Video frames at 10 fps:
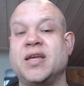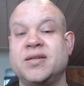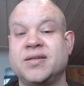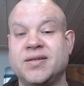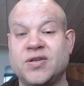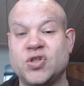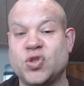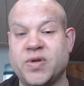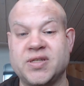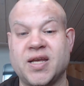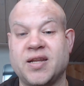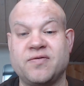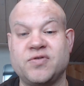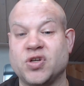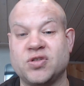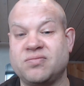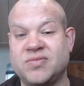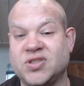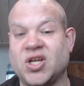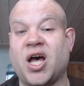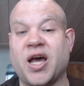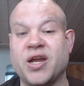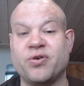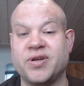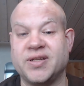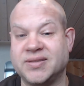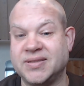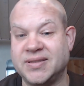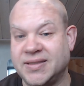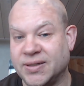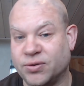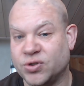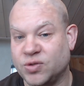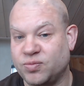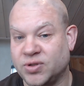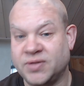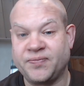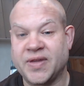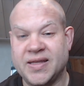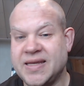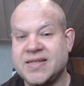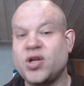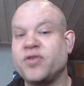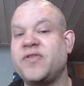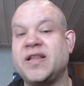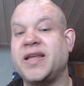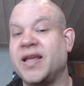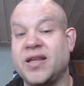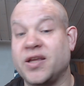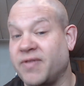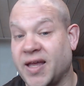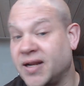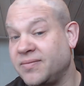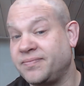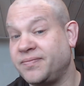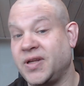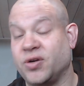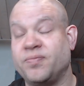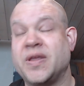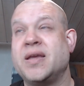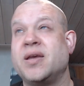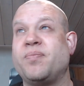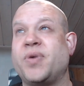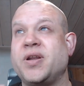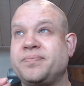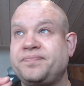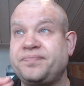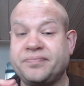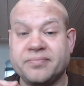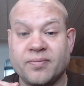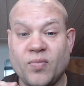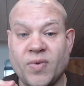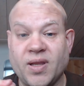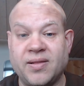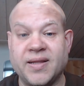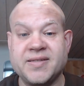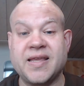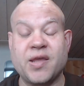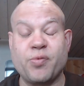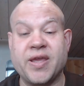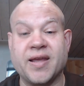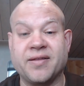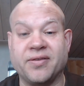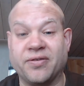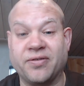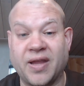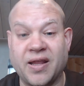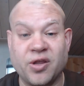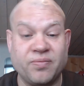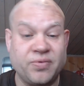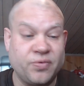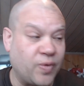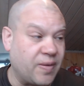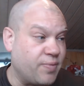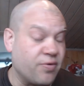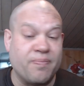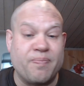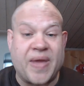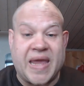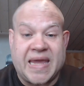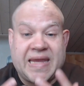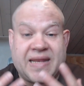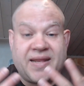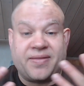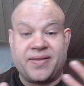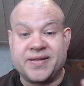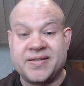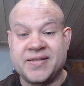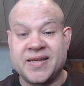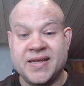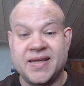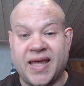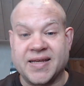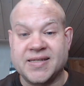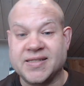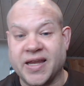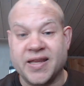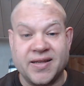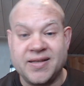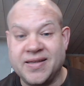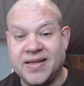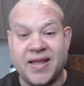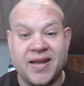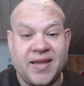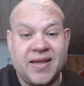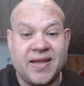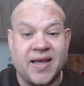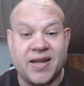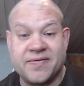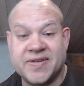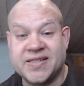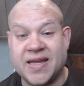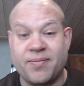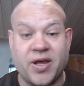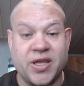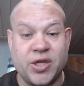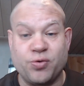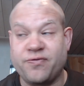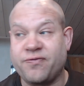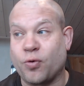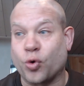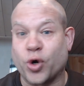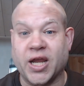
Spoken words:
so he's kind of just tired and irritable. He's not feeling any of that, you know. But let's say that we get to the stadium, we both bathe in this excited, giddy, kind of semi euphoric